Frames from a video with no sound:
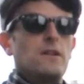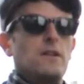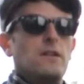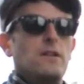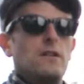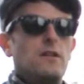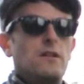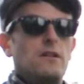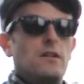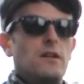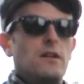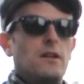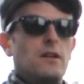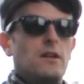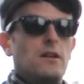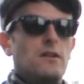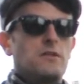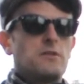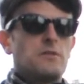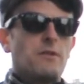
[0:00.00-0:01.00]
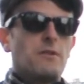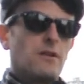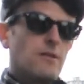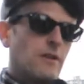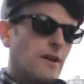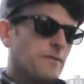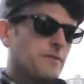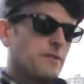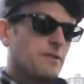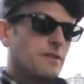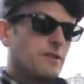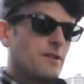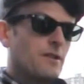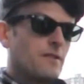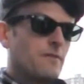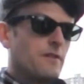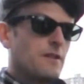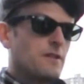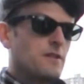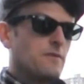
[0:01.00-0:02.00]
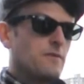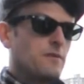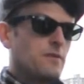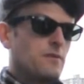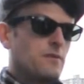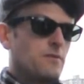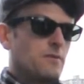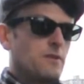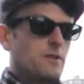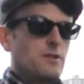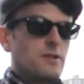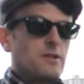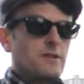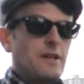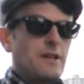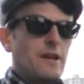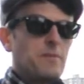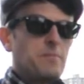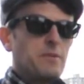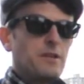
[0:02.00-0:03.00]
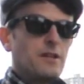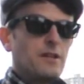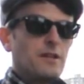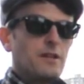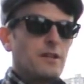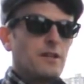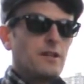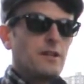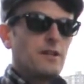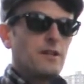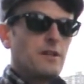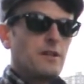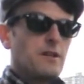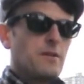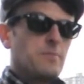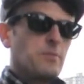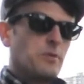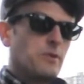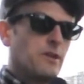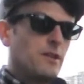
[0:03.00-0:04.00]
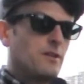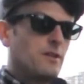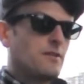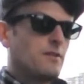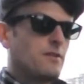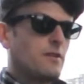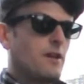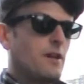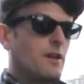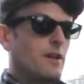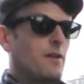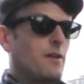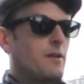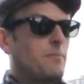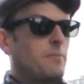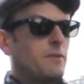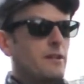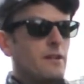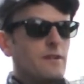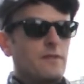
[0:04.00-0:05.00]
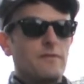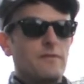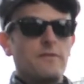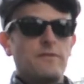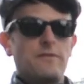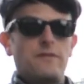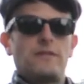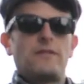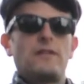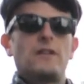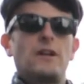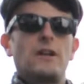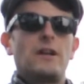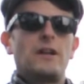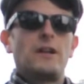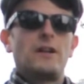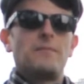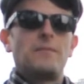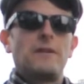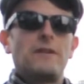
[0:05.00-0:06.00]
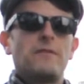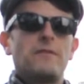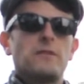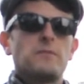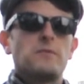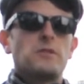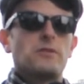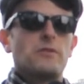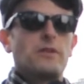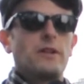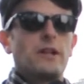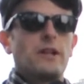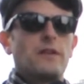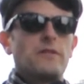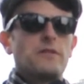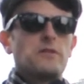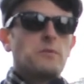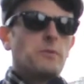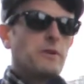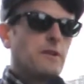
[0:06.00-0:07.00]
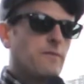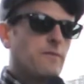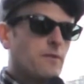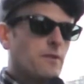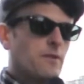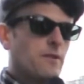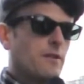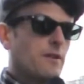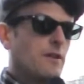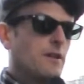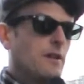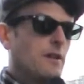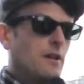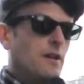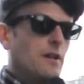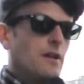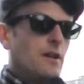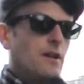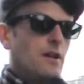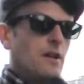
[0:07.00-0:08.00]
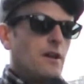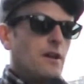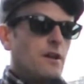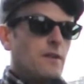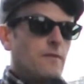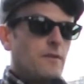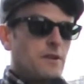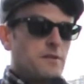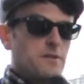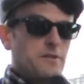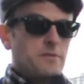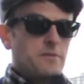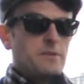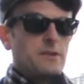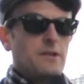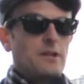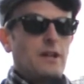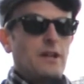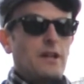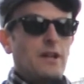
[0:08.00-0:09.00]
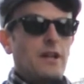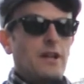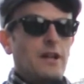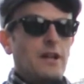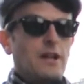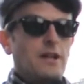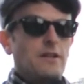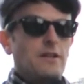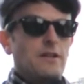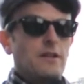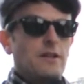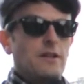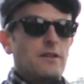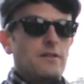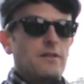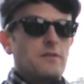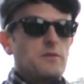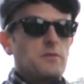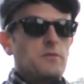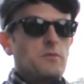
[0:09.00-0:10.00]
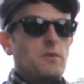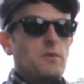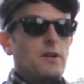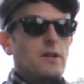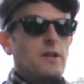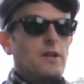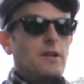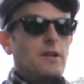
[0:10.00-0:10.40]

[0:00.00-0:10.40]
the Toronto After Dark Festival, which is happening in a couple weeks. I believe my film's screening on the 24th of October, and there's one in